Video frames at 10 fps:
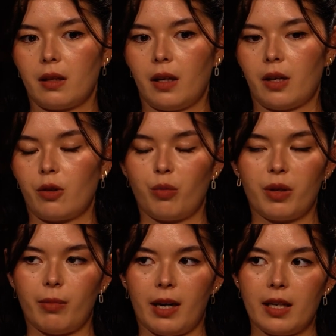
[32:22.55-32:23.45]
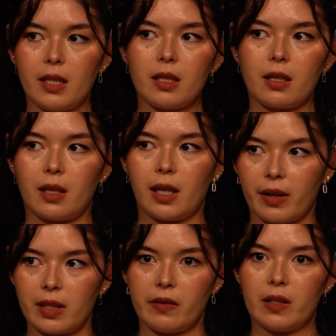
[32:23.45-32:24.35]
a human mind and
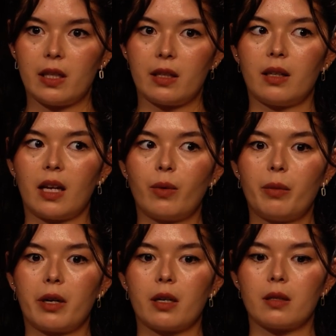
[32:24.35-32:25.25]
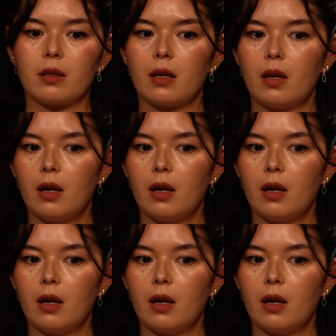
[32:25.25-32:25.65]
creativity in that way because,